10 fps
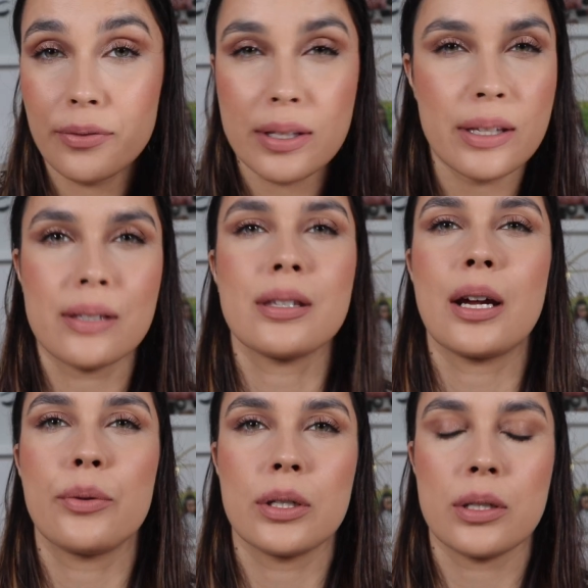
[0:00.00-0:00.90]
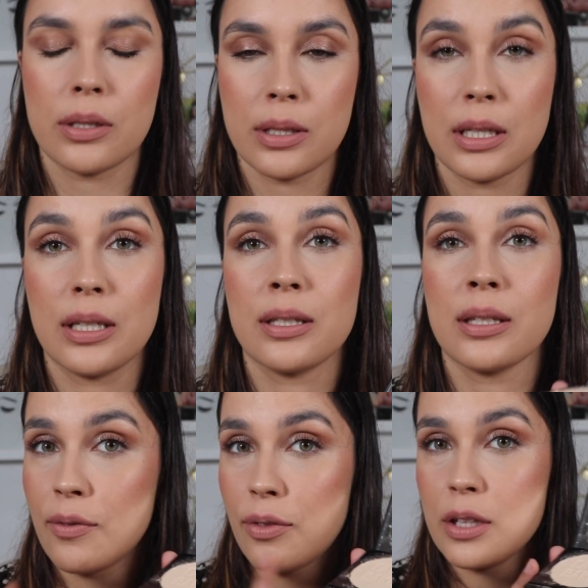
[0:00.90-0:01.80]
of the things that I wanted to see is
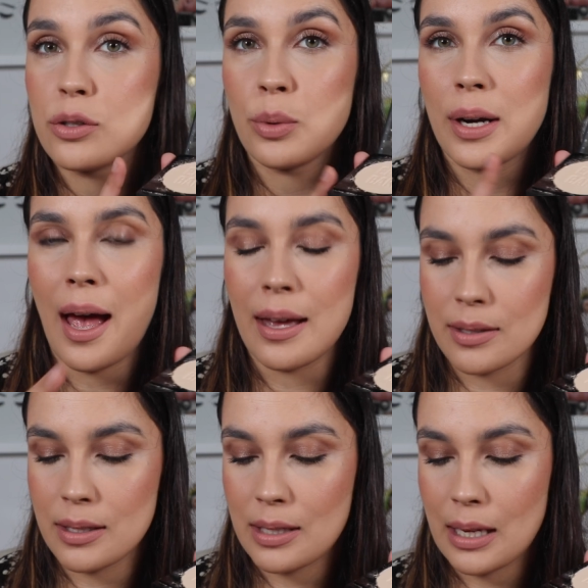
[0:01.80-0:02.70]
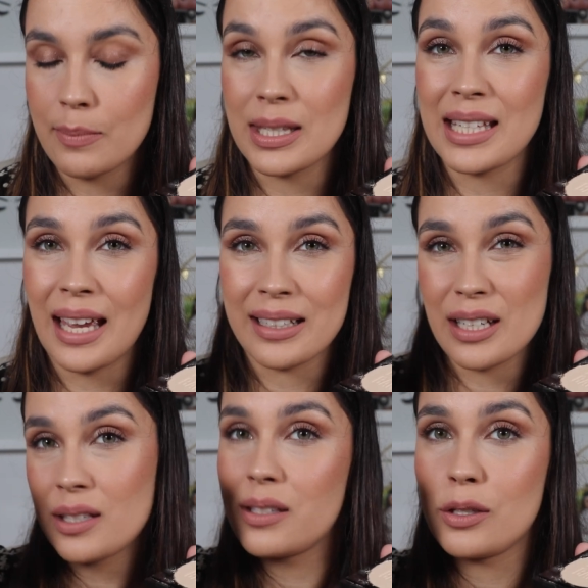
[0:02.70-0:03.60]
if this one has the same scent
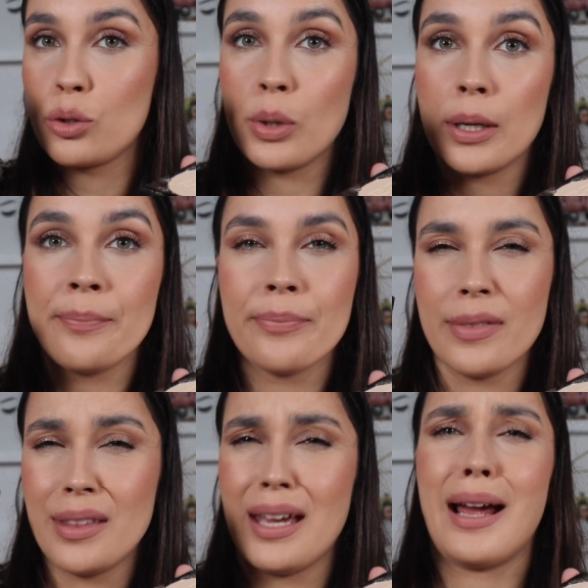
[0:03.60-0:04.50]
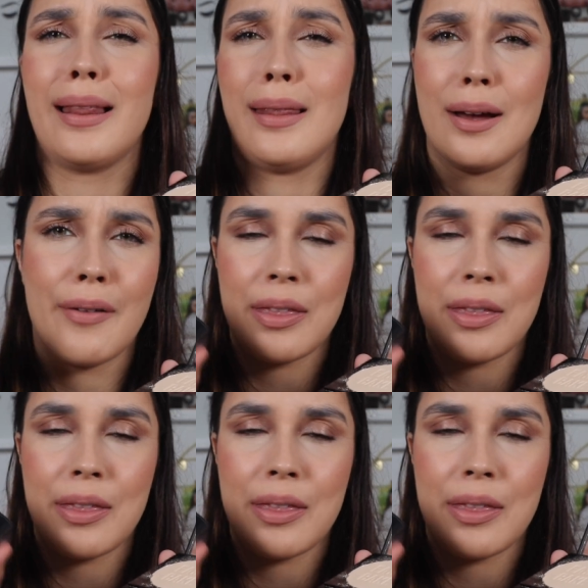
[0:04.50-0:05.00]
as this one that I love.